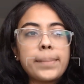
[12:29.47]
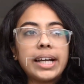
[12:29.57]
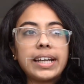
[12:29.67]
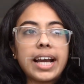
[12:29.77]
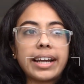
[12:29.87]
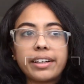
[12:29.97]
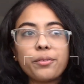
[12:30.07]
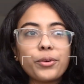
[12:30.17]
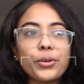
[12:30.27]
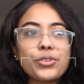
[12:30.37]
But I
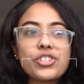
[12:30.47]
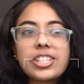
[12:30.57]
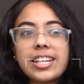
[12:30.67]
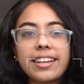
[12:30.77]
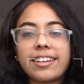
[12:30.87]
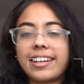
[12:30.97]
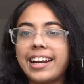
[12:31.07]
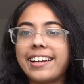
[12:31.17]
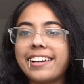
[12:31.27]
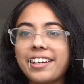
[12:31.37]
didn't want to just like
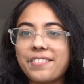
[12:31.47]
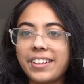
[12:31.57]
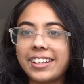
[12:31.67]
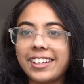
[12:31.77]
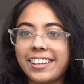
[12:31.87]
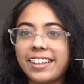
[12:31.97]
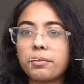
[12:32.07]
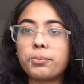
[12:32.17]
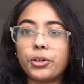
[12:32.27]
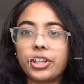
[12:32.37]
edit everything
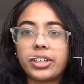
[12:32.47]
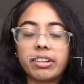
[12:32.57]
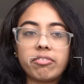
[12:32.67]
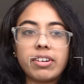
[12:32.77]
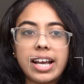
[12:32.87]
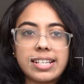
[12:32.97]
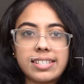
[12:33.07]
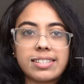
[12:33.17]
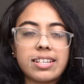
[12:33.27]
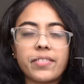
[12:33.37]
and put it in
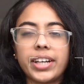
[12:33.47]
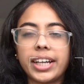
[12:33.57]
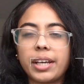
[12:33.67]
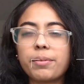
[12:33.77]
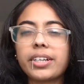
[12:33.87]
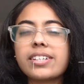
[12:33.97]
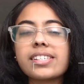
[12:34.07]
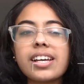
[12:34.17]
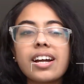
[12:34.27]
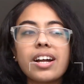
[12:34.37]
as 7 day
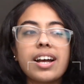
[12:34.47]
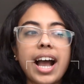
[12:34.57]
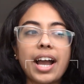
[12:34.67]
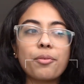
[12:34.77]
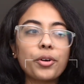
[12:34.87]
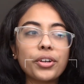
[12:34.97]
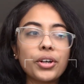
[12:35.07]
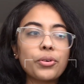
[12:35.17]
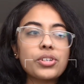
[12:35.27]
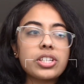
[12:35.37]
because I
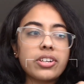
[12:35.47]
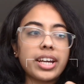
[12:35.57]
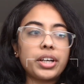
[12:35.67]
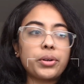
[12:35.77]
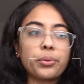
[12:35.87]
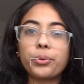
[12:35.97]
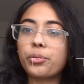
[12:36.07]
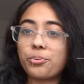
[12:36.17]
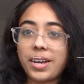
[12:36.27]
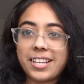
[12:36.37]
wanted to stay
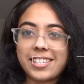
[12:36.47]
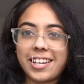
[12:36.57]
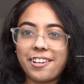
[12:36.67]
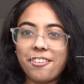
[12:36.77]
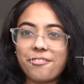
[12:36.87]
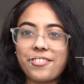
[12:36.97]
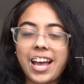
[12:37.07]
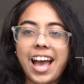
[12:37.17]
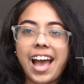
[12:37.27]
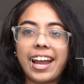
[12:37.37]
true to myself
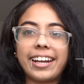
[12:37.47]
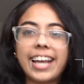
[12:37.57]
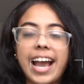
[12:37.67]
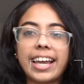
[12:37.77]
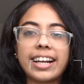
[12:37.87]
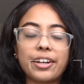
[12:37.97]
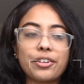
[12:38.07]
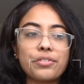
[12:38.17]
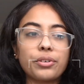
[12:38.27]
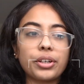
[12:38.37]
and I
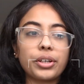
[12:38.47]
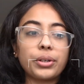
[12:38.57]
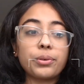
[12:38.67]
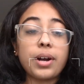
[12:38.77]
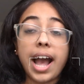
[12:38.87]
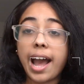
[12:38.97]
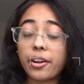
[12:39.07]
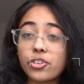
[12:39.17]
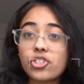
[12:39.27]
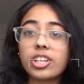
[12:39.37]
kind of wanted to
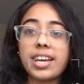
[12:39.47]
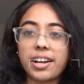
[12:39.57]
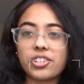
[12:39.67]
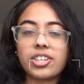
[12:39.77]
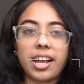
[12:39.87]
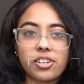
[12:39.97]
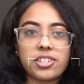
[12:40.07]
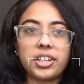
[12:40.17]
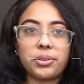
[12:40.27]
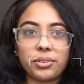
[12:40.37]

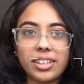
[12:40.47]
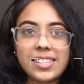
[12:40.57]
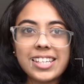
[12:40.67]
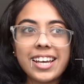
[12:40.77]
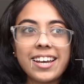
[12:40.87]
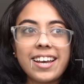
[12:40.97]
actually do this.